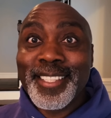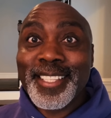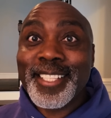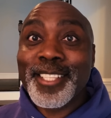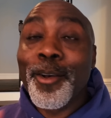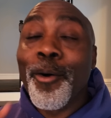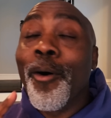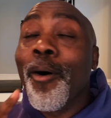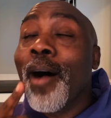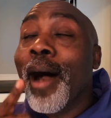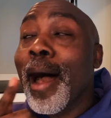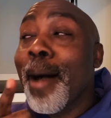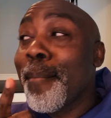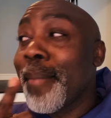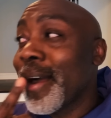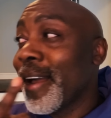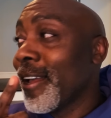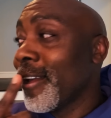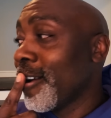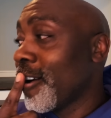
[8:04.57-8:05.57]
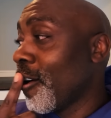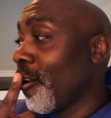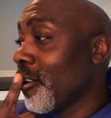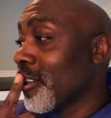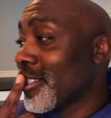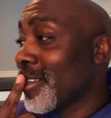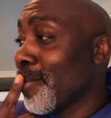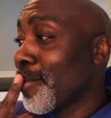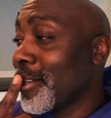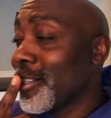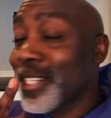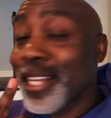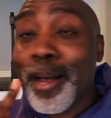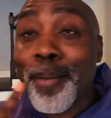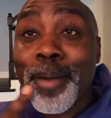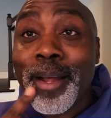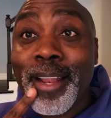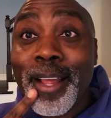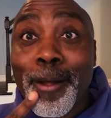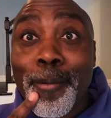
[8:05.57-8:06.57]
so I might call someone to
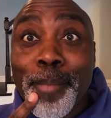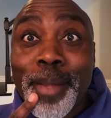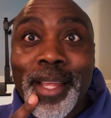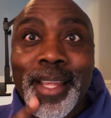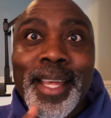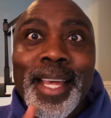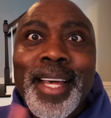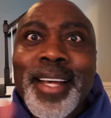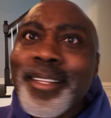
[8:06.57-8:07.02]
come and help me.